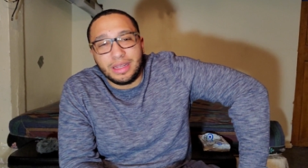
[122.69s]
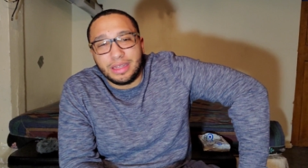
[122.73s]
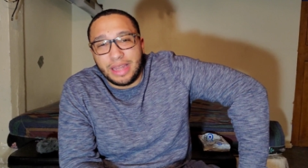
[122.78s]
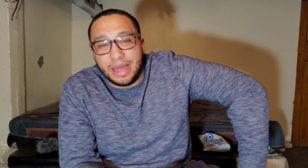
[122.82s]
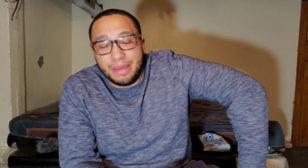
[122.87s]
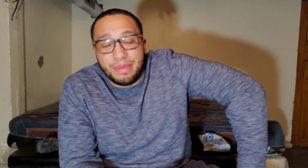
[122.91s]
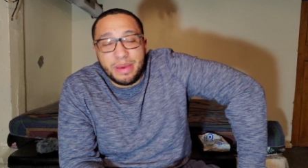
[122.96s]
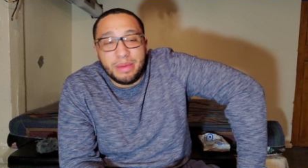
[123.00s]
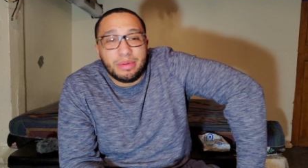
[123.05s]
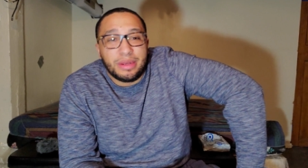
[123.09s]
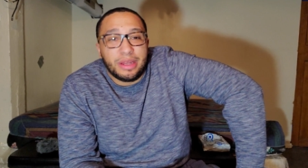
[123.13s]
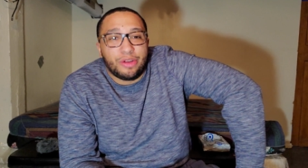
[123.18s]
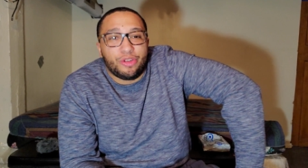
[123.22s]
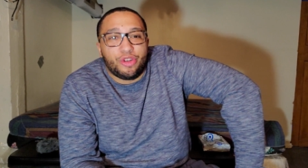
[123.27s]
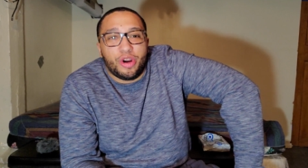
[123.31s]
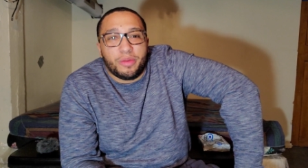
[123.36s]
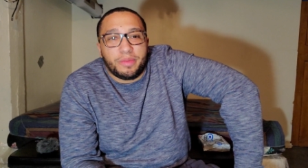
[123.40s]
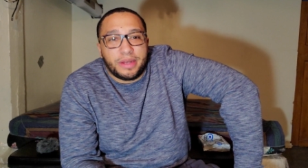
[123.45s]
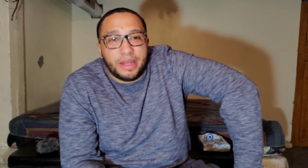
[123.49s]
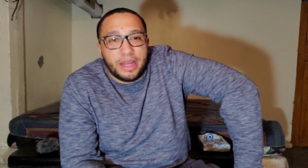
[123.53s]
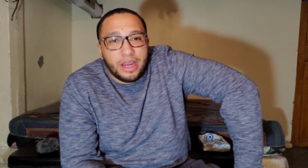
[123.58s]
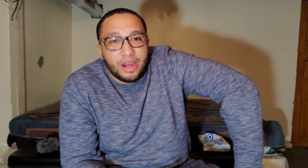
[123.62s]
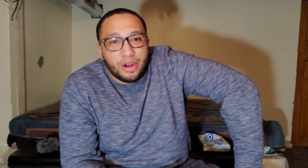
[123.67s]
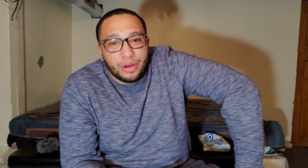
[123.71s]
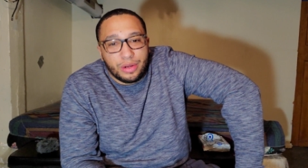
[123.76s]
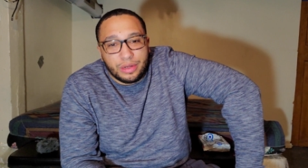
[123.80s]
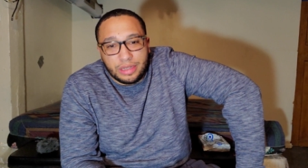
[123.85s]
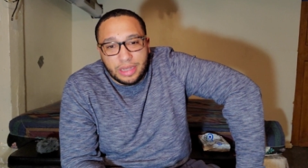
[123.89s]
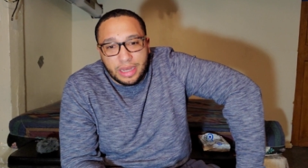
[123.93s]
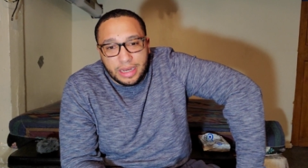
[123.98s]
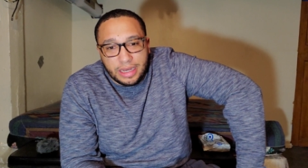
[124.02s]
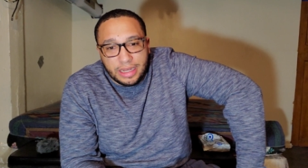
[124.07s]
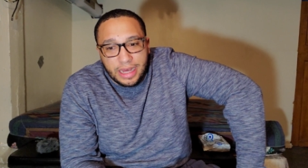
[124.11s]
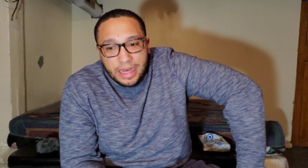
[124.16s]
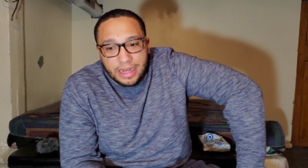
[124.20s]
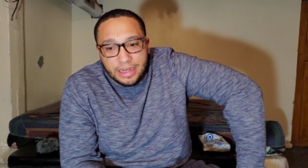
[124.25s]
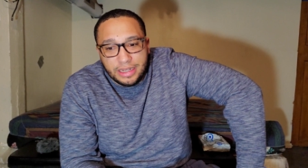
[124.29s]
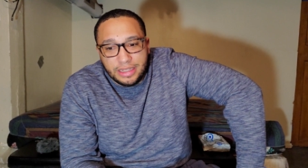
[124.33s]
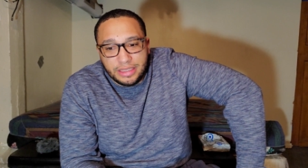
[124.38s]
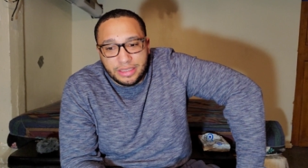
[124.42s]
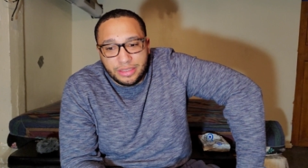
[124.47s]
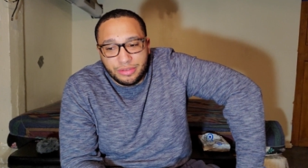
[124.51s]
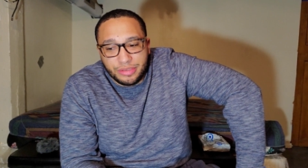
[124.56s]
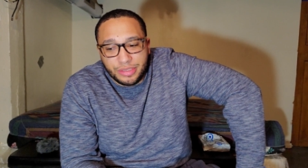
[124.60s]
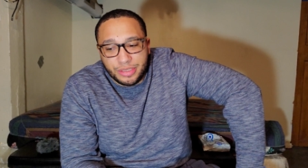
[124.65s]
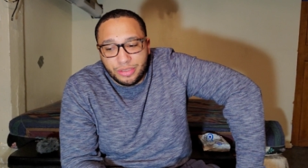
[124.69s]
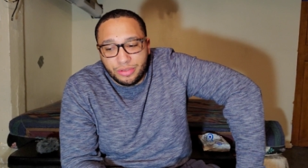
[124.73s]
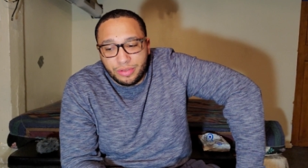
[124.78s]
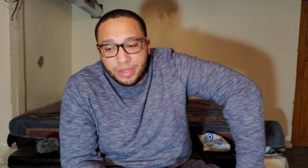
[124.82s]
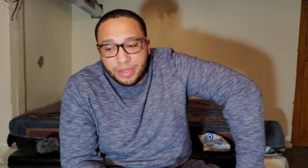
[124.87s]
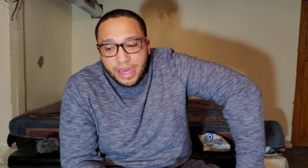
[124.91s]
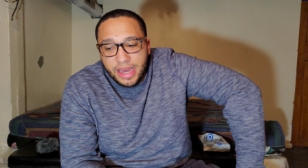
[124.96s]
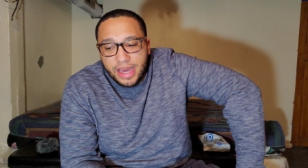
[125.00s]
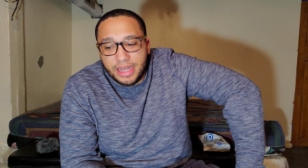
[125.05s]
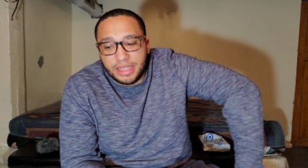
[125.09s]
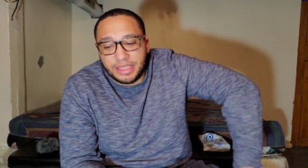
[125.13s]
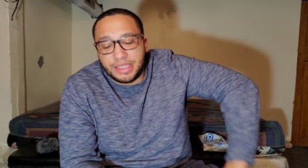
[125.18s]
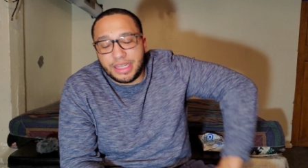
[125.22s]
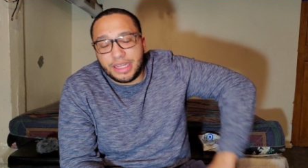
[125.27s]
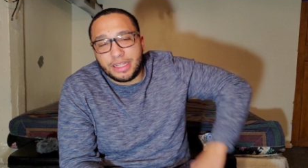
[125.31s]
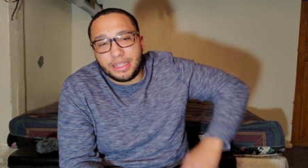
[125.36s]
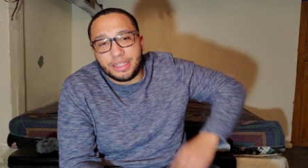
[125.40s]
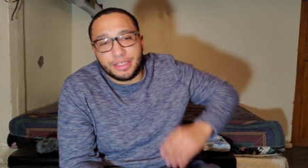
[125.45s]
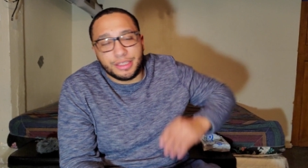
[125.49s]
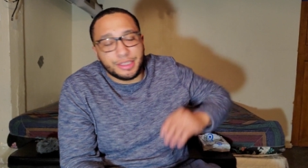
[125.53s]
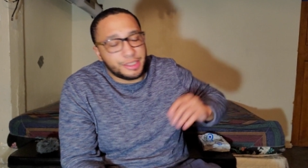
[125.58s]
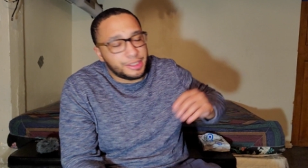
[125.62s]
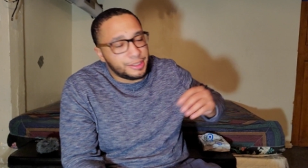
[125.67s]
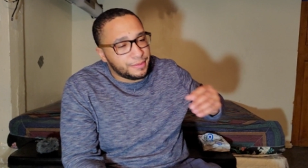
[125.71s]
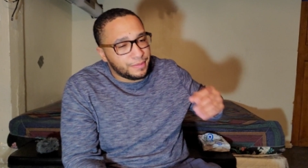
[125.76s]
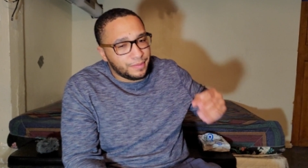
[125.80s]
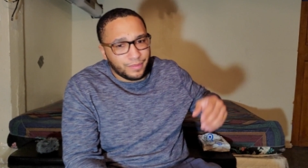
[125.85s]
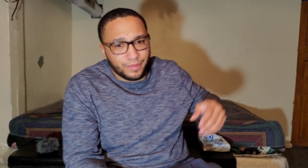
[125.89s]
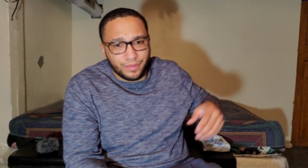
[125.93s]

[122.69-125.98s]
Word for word: Like people didn't grow up in that era. Like a lot of these new school cats, they just